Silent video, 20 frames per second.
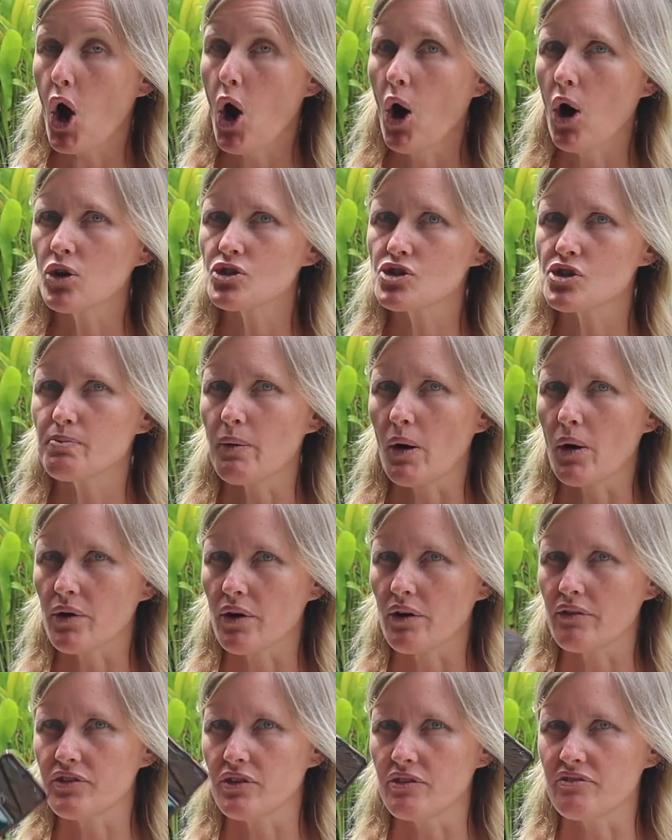
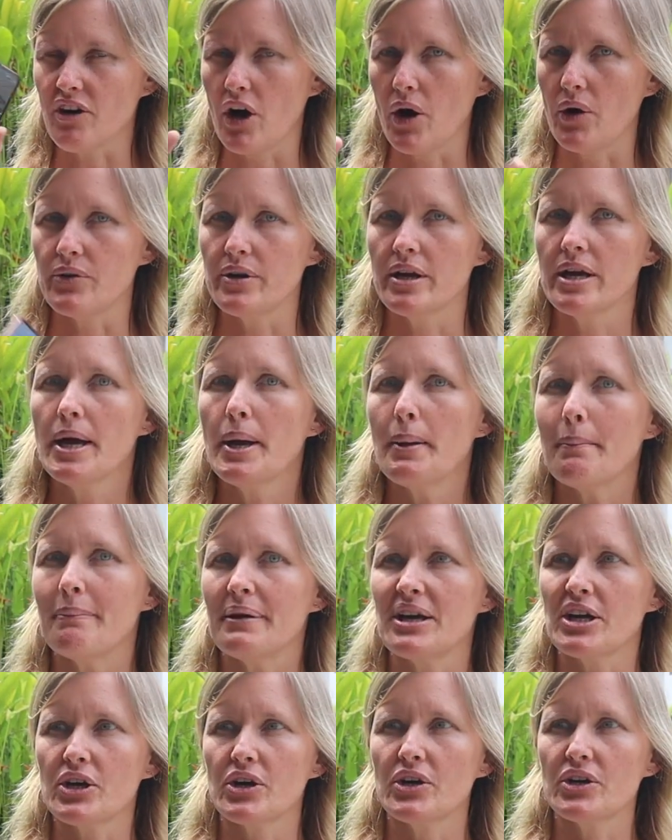hotspot off your phone,
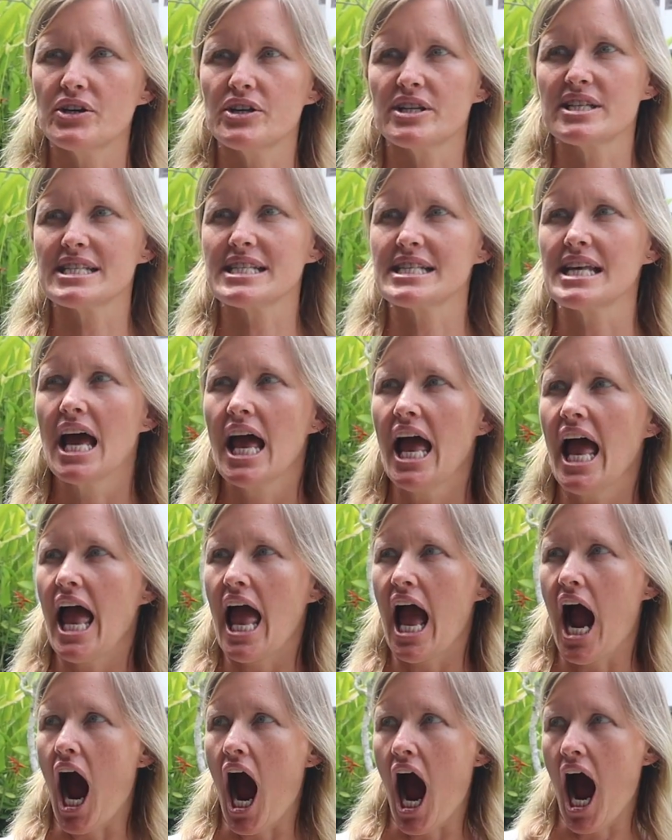because
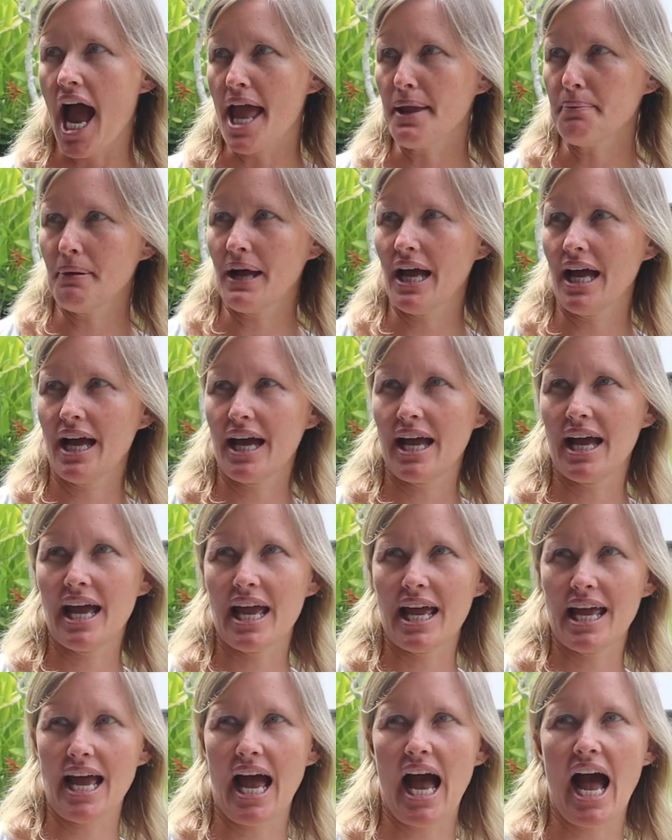I
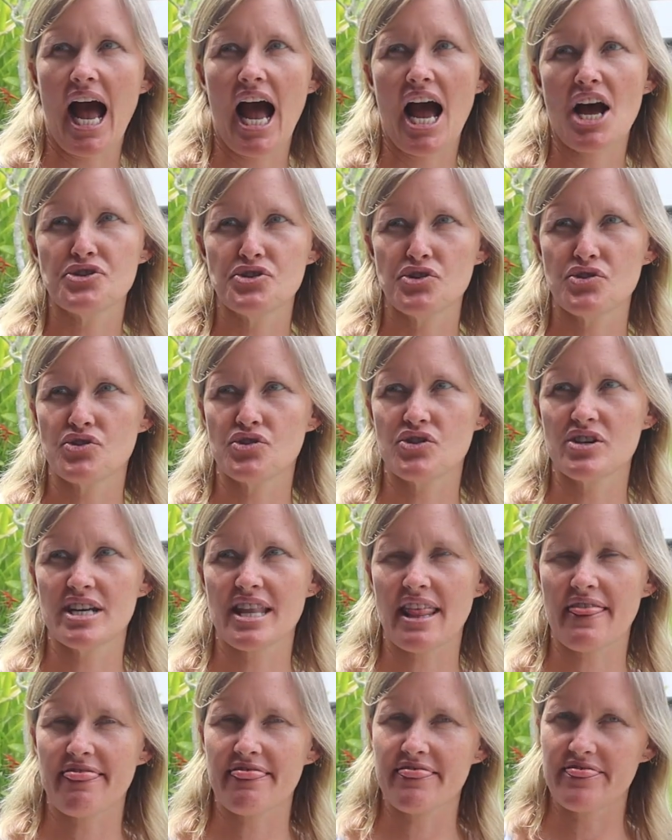pay
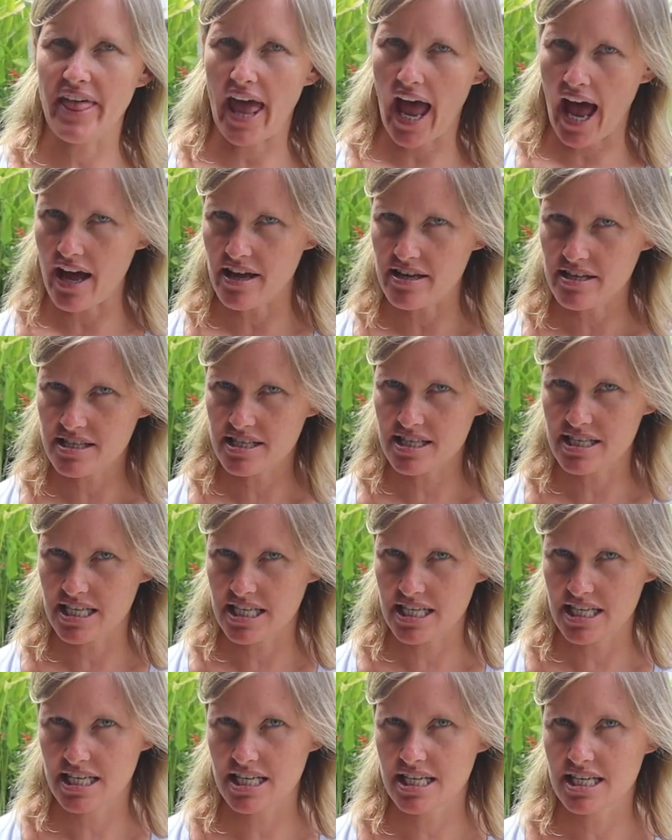
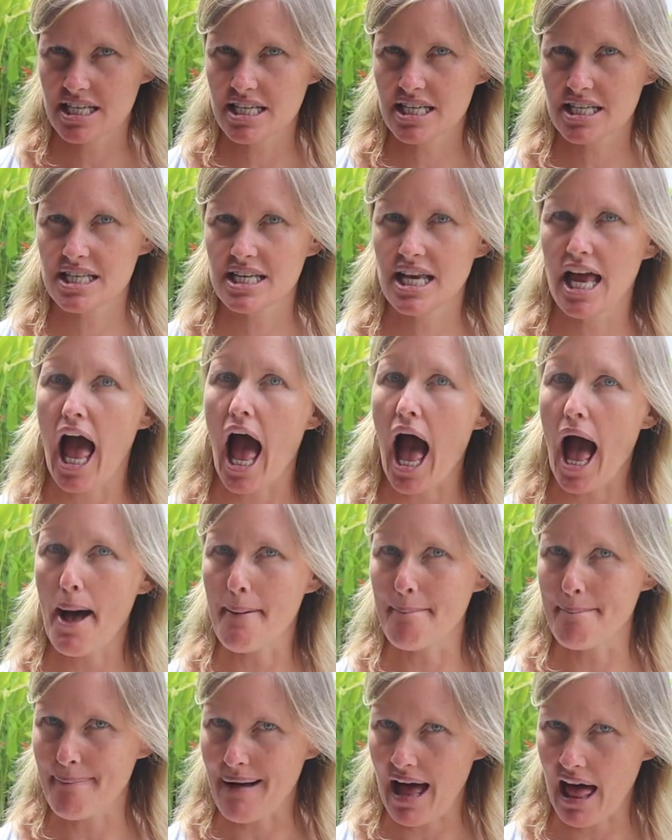100,000
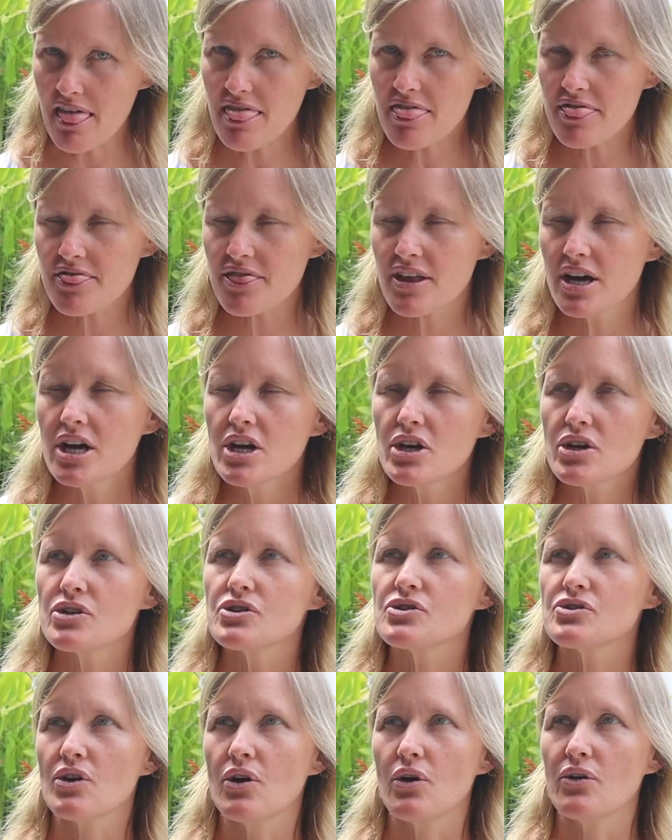a month,
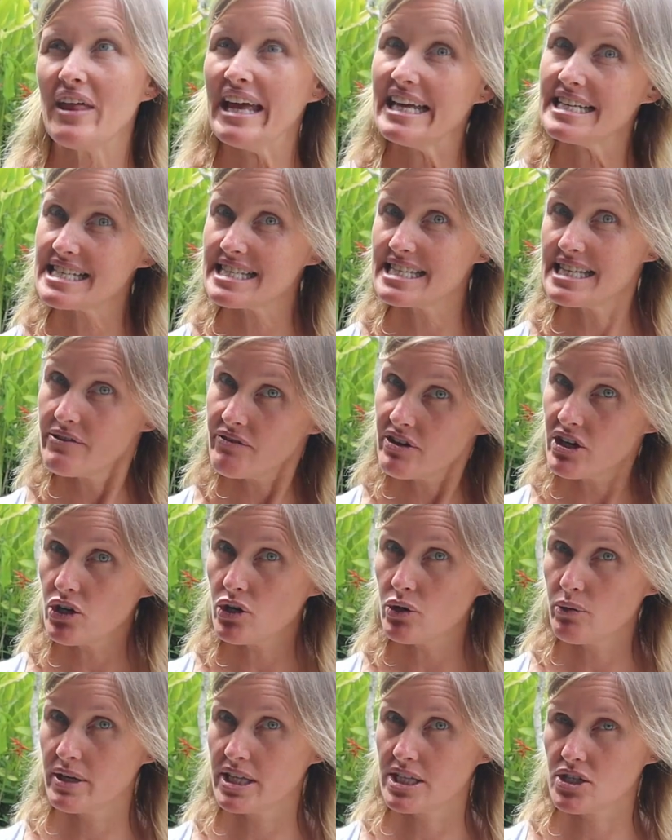so that's
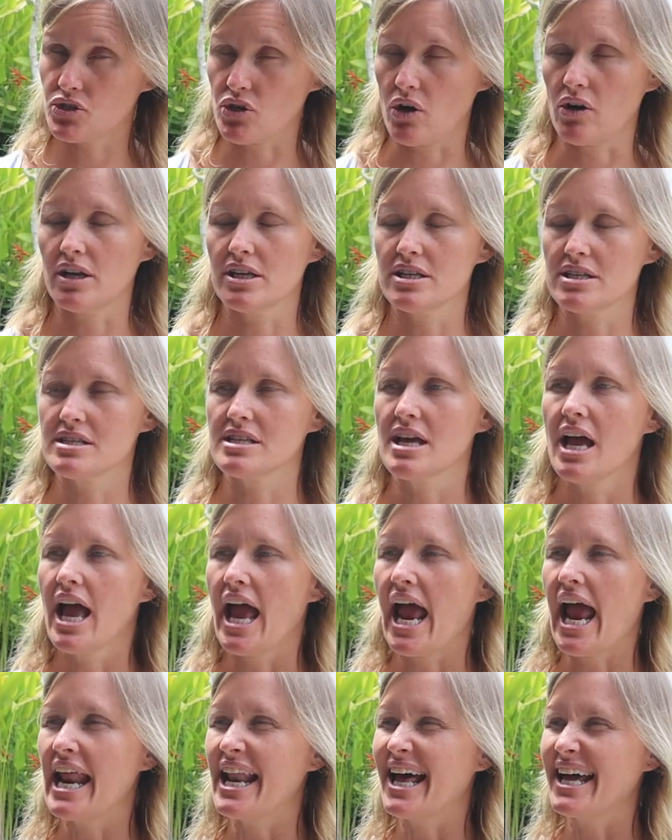$7 US,
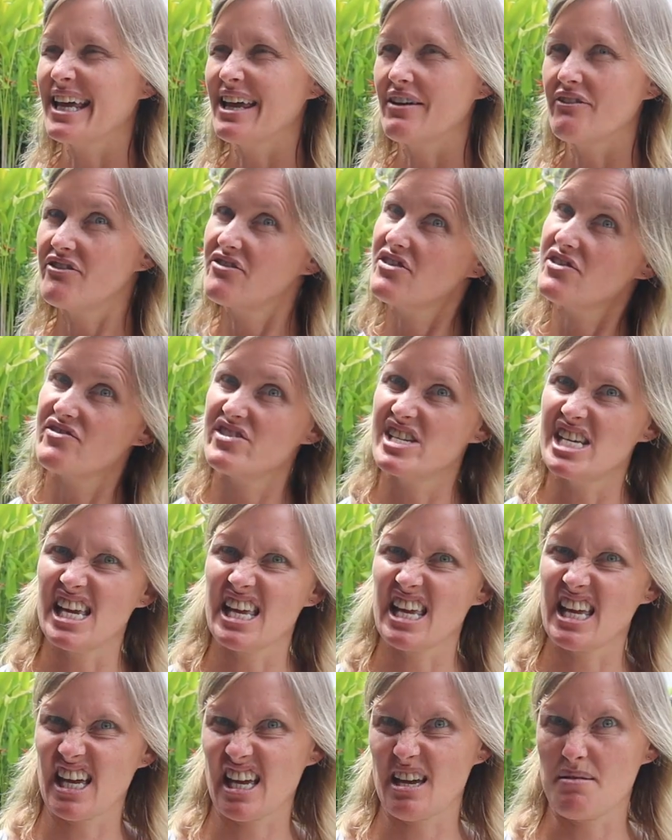and I get
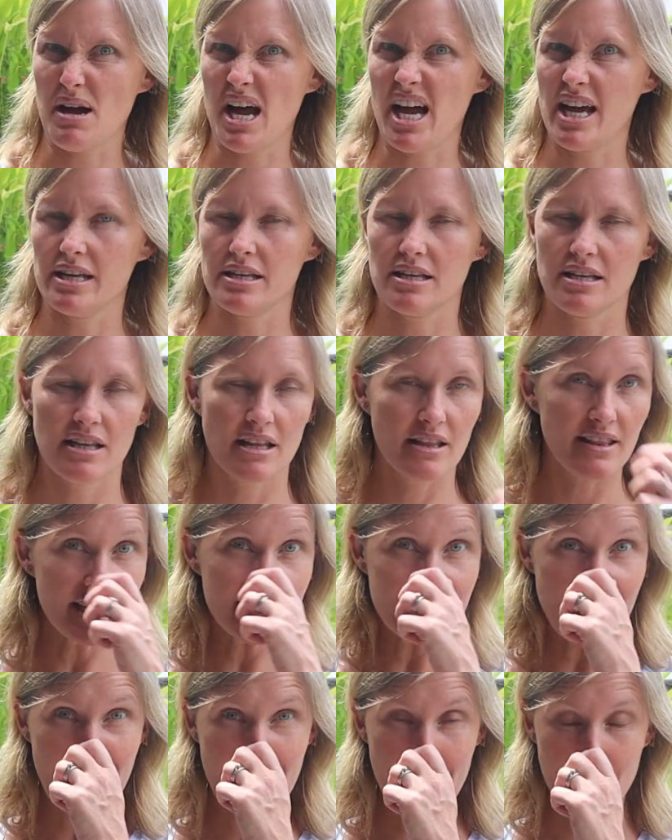15 gigabytes.
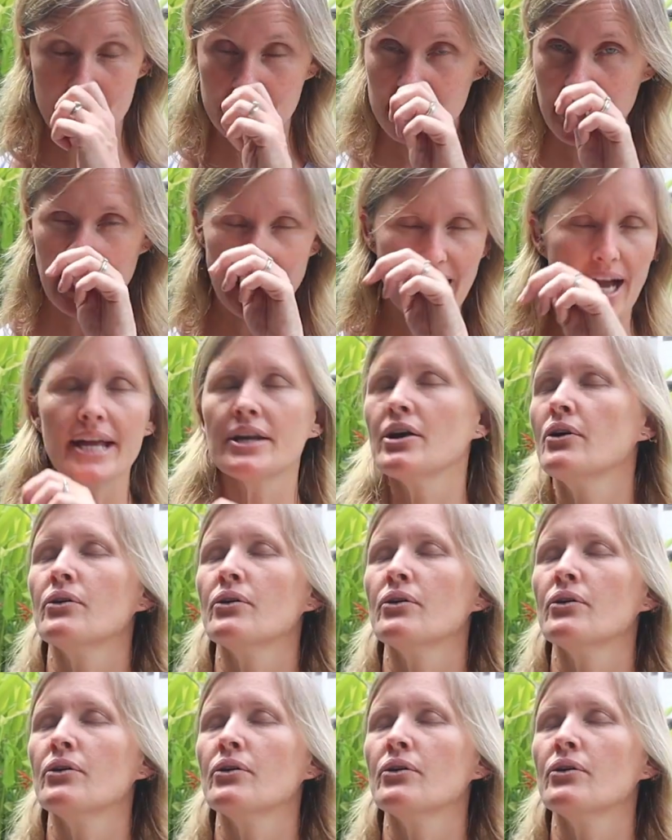That's heaps. Like I